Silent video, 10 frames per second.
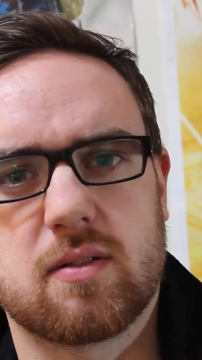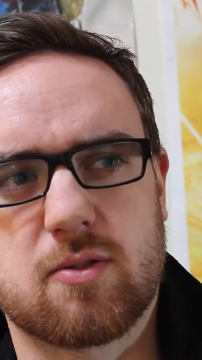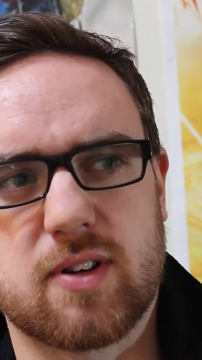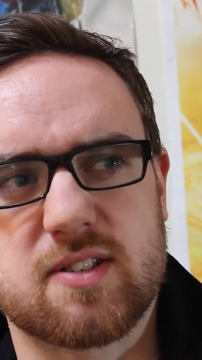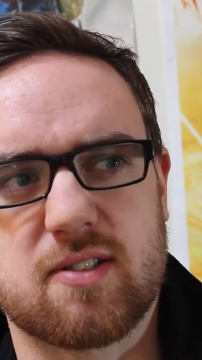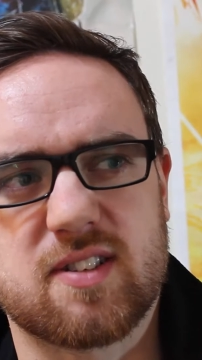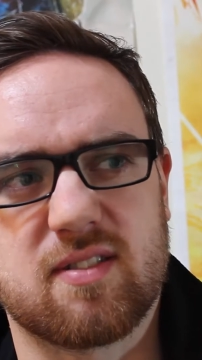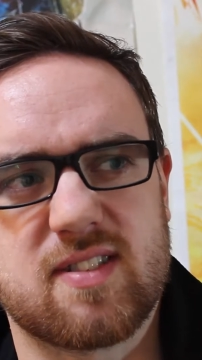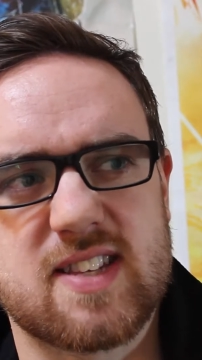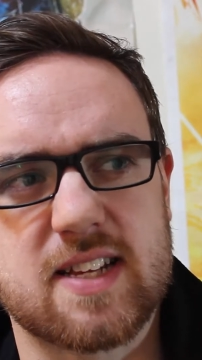Chris
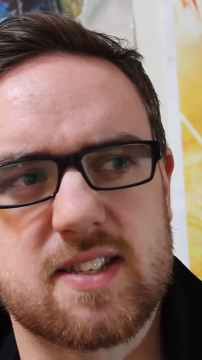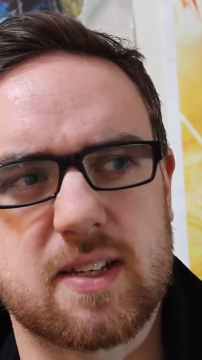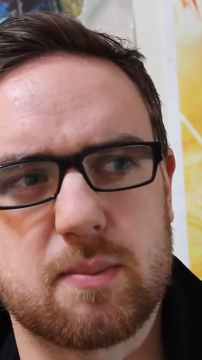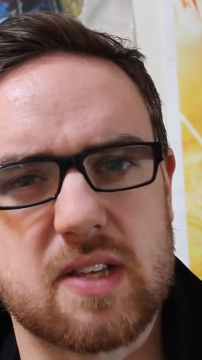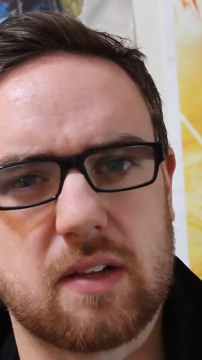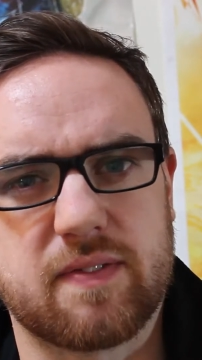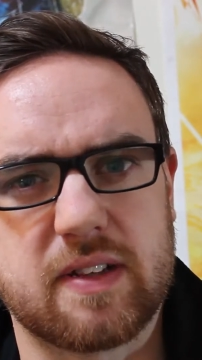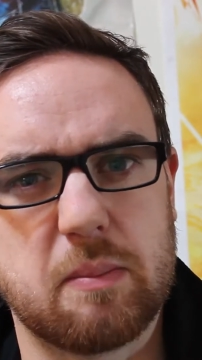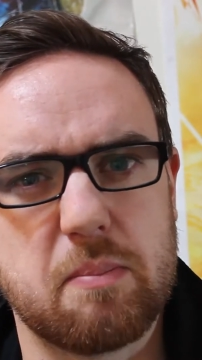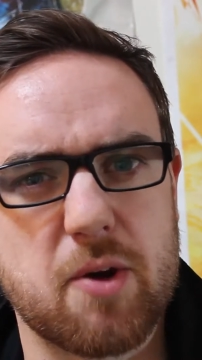Crystal says to himself
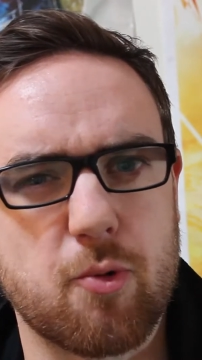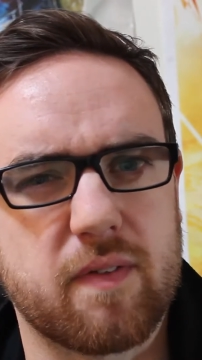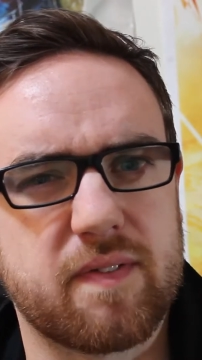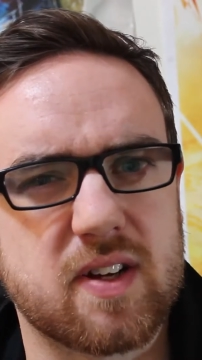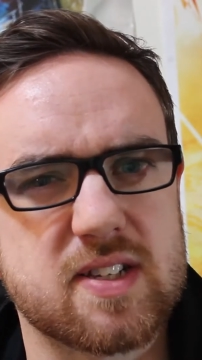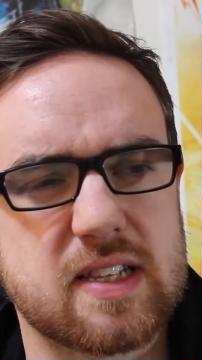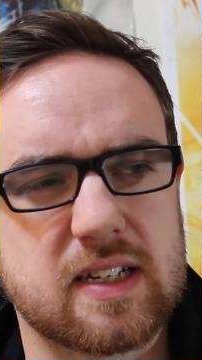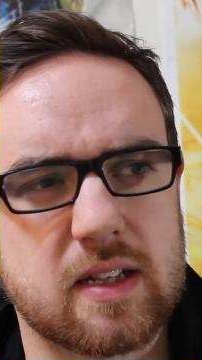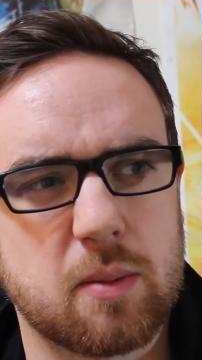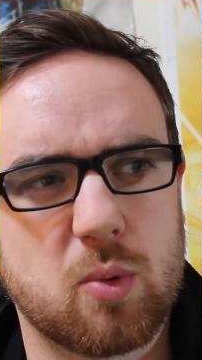in the mirror first
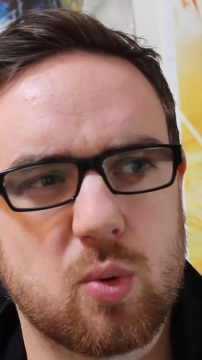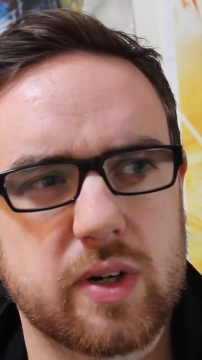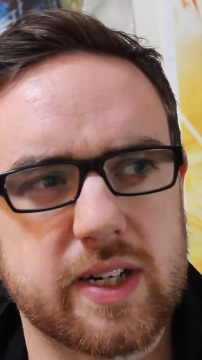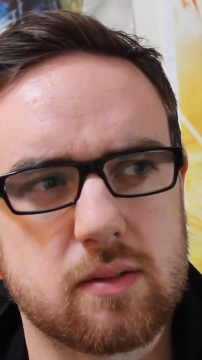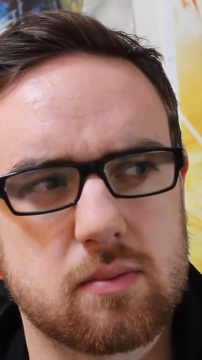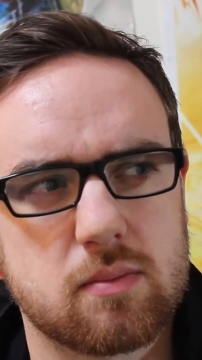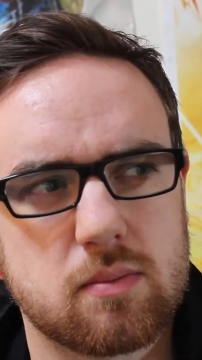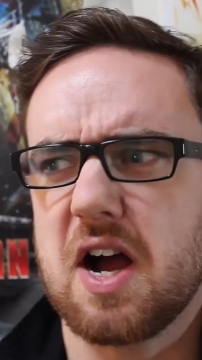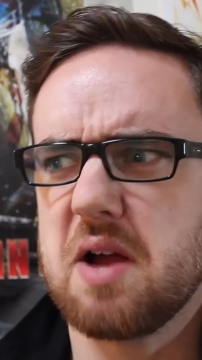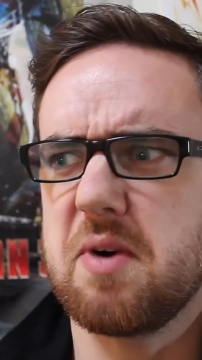thing in the morning.
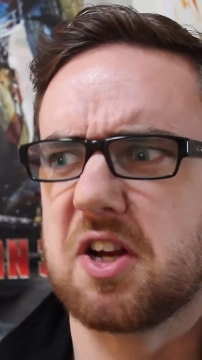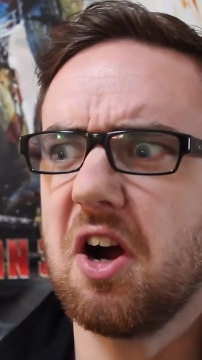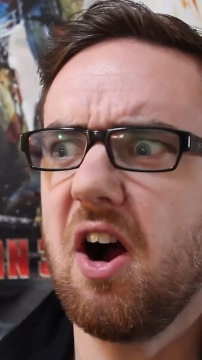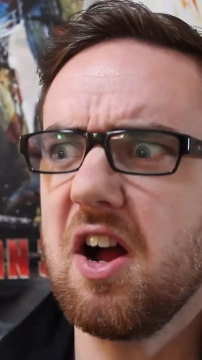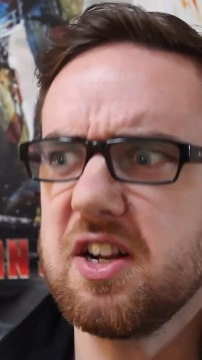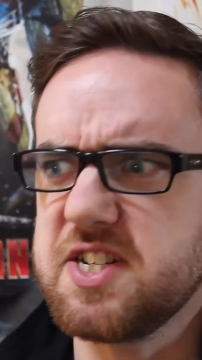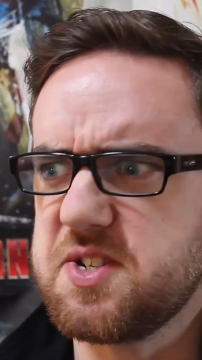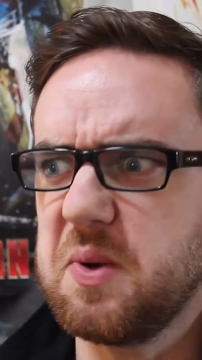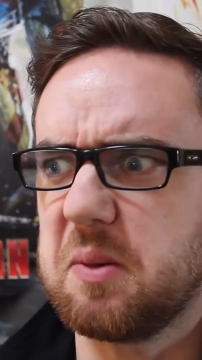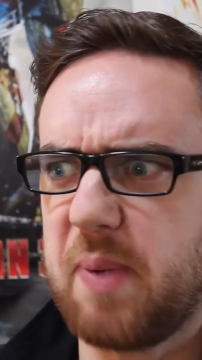I am a god
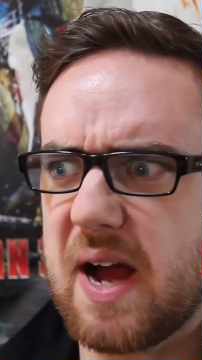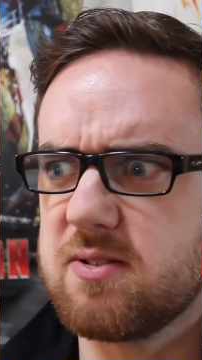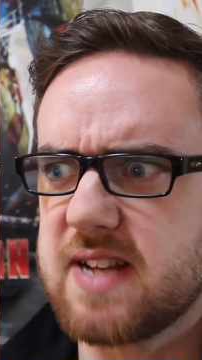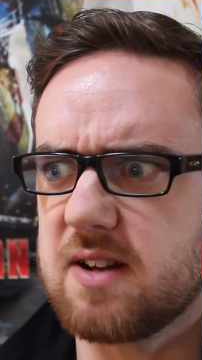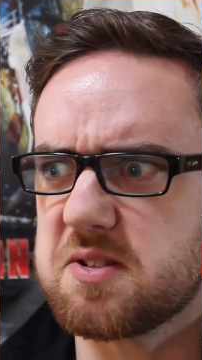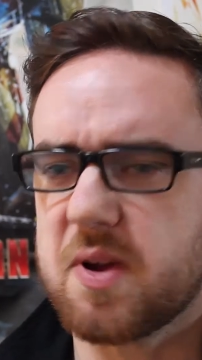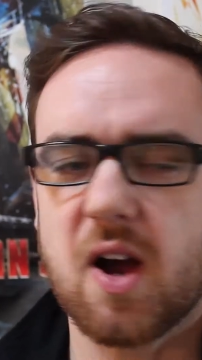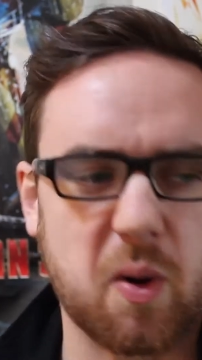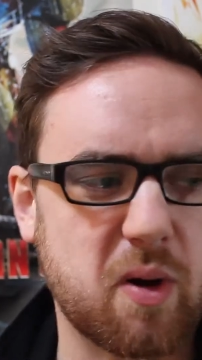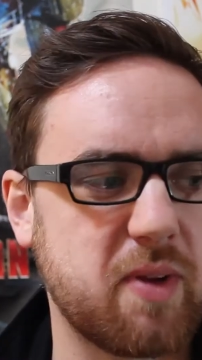and you will bow down to me.
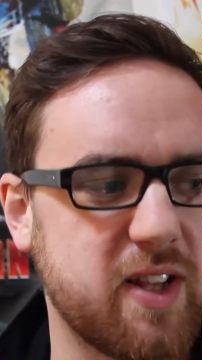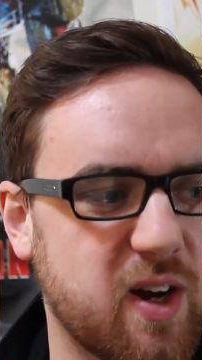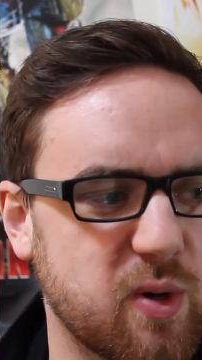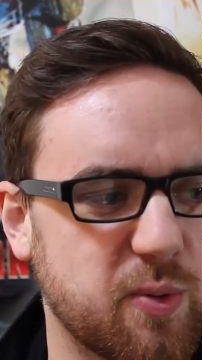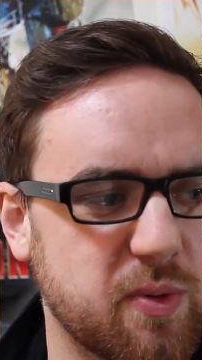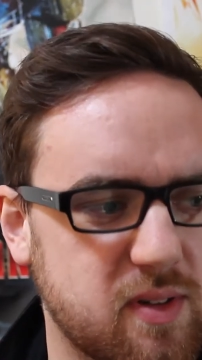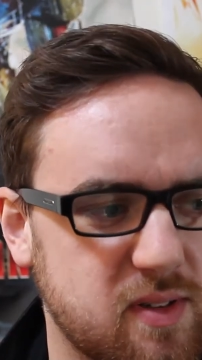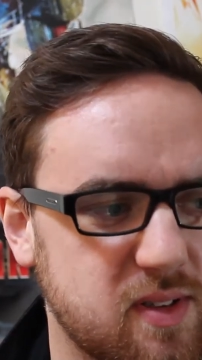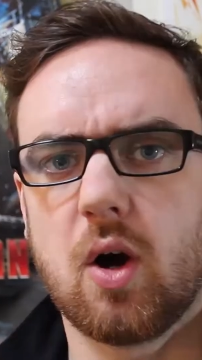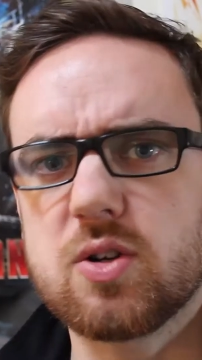Oh, I'm alone.
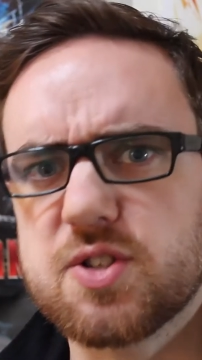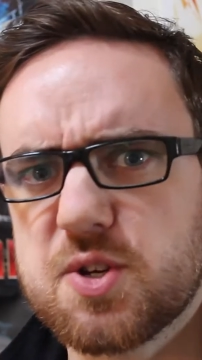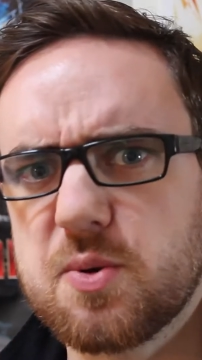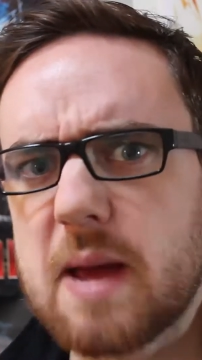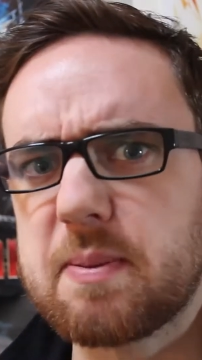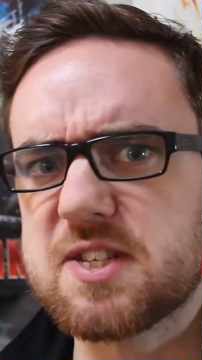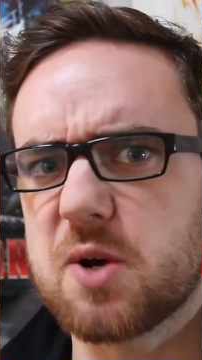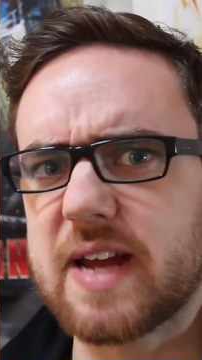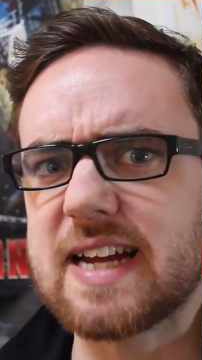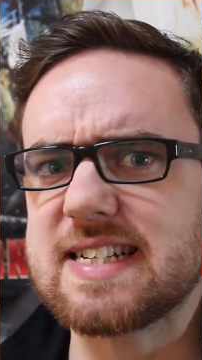On to
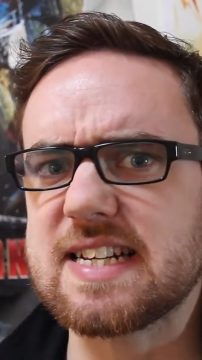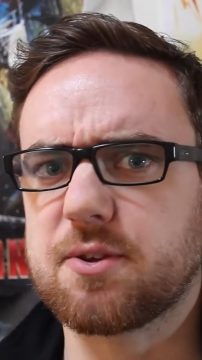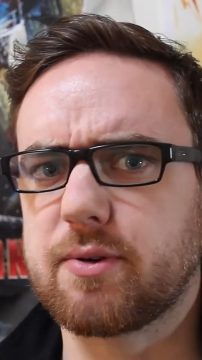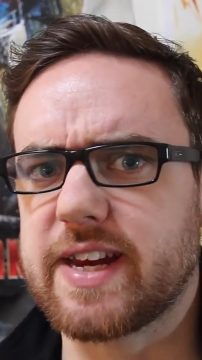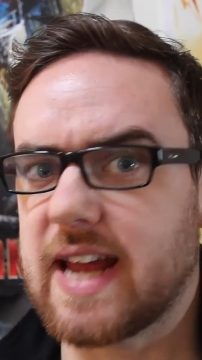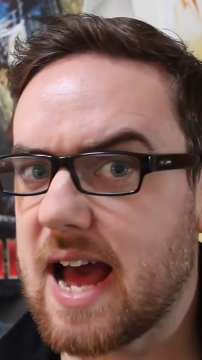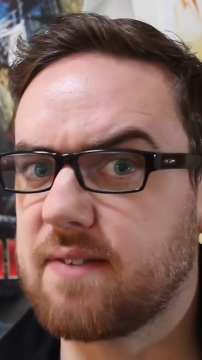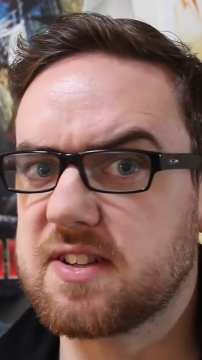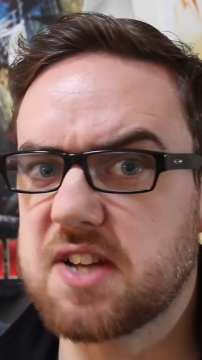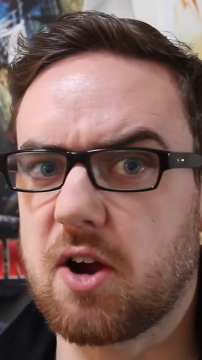episode 83,
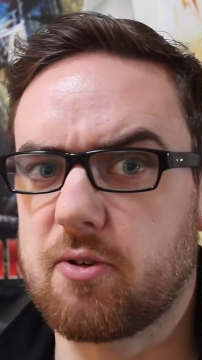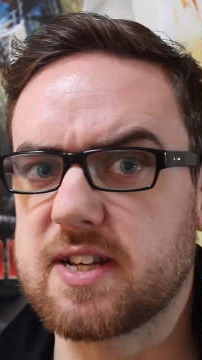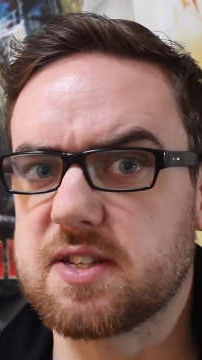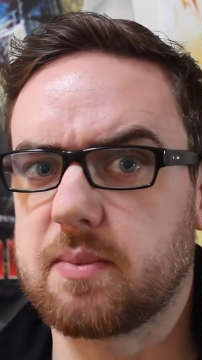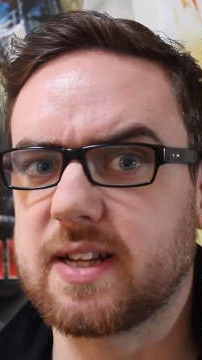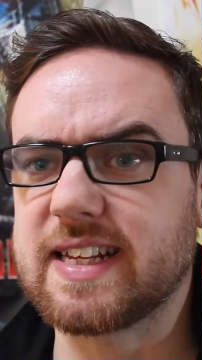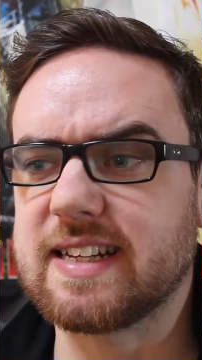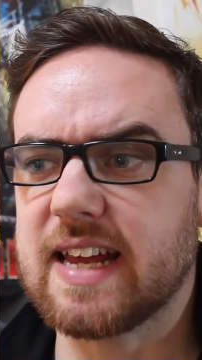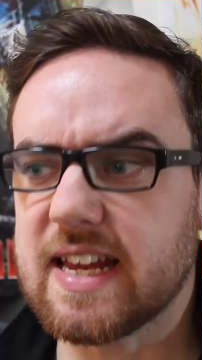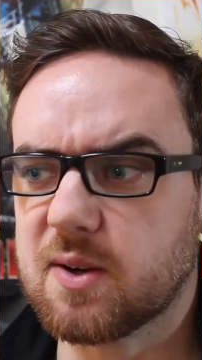Avatarism, and
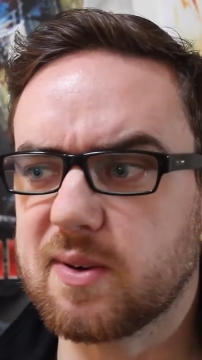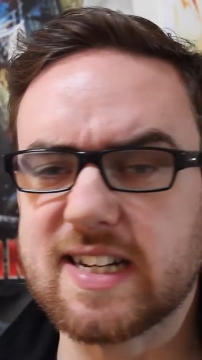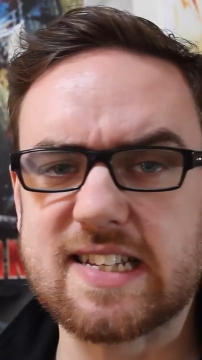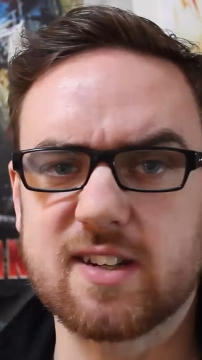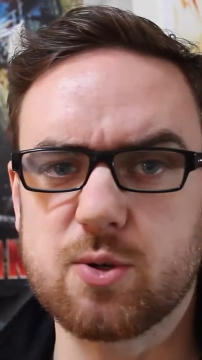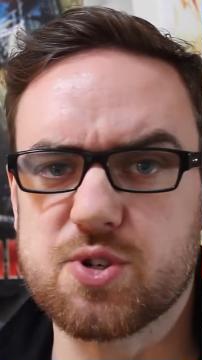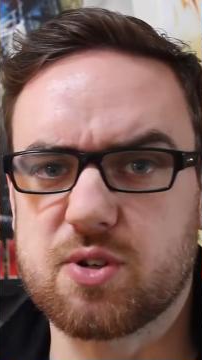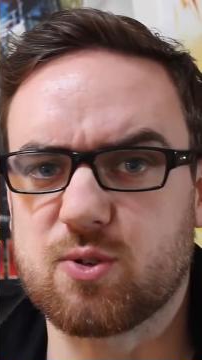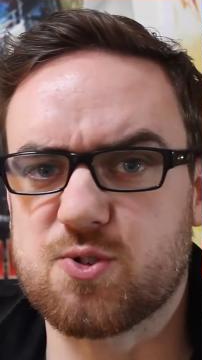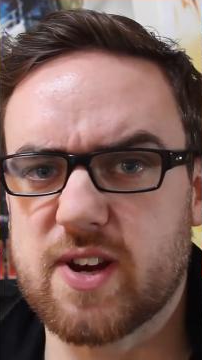the equally
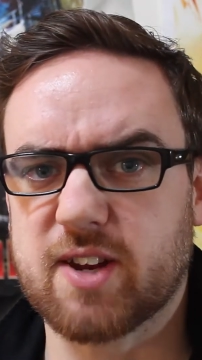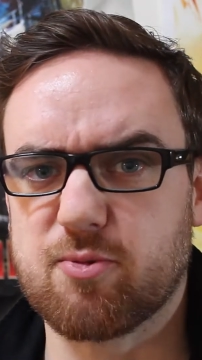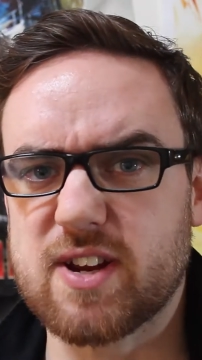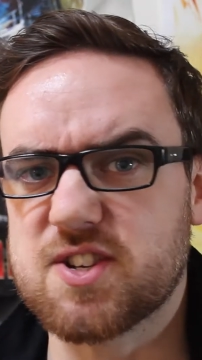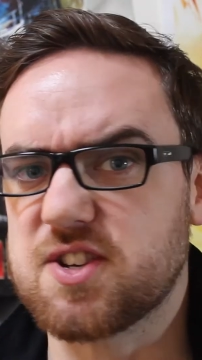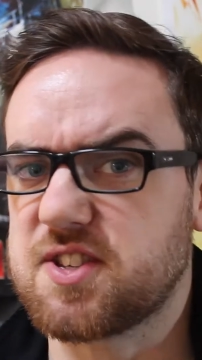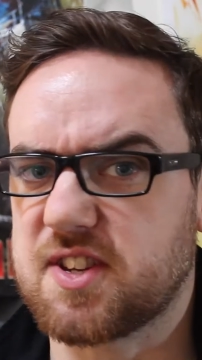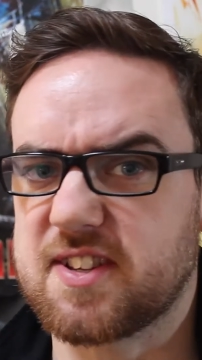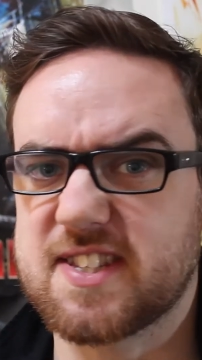delusional Drake Richardson